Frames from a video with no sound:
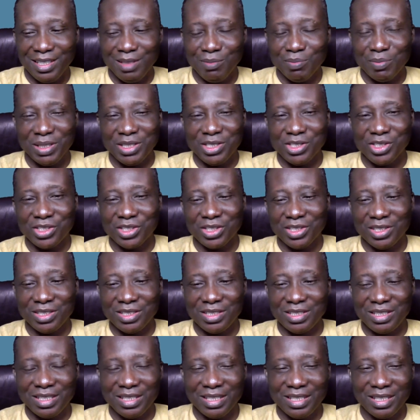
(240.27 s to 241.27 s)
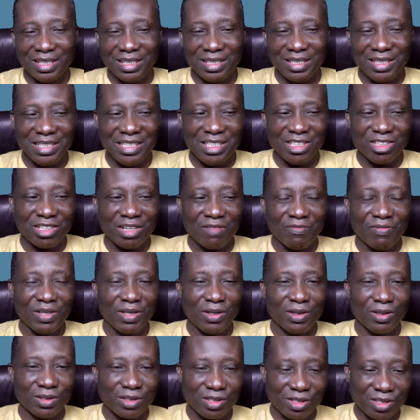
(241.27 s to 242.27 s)
mentioned
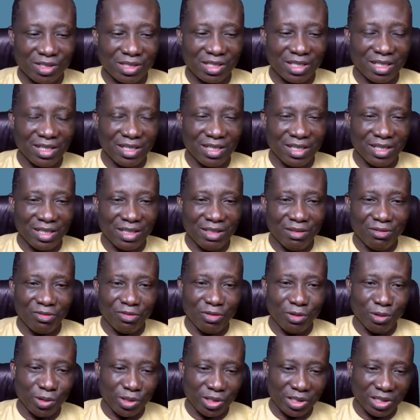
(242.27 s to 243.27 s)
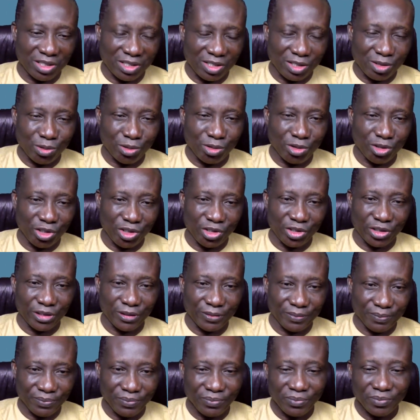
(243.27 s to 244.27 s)
intravenous infusions, nutrition,
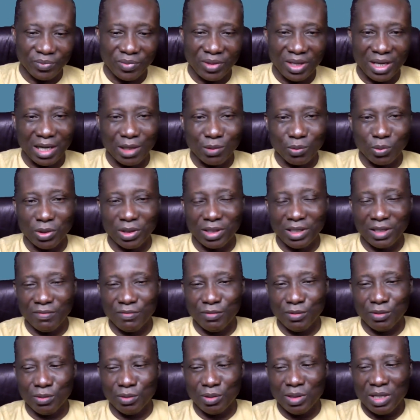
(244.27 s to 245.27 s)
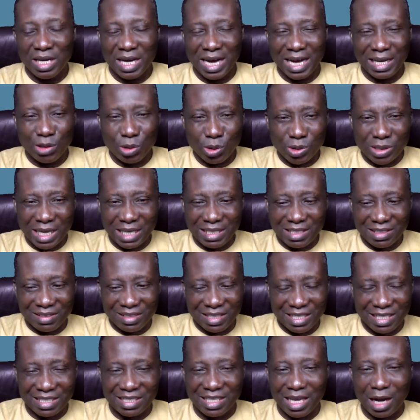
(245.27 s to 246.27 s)
and what have you. And those are the
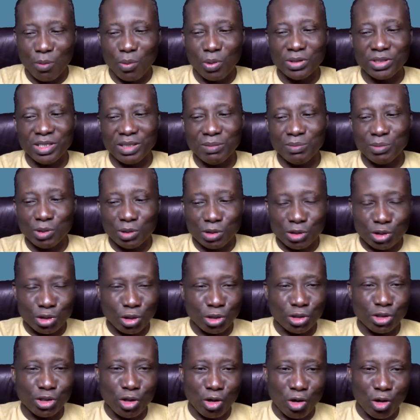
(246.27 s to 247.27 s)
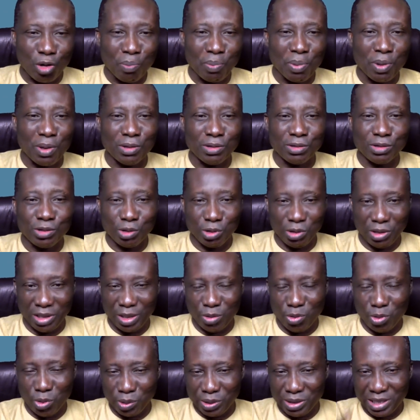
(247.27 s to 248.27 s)
things I want him to touch upon today.
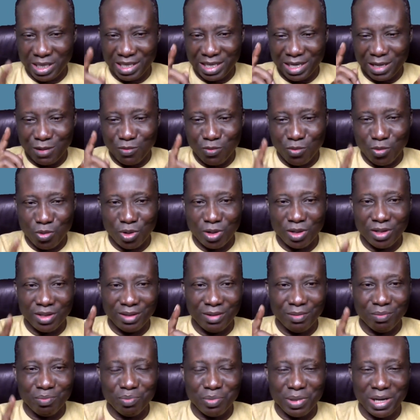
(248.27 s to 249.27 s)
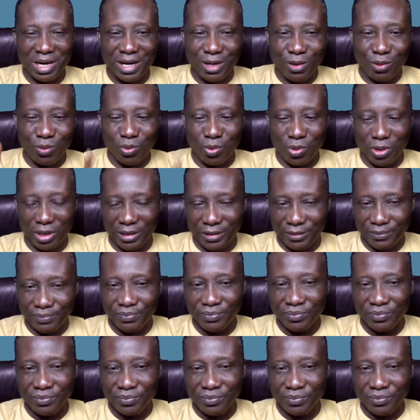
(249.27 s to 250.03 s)
We will take them one by one.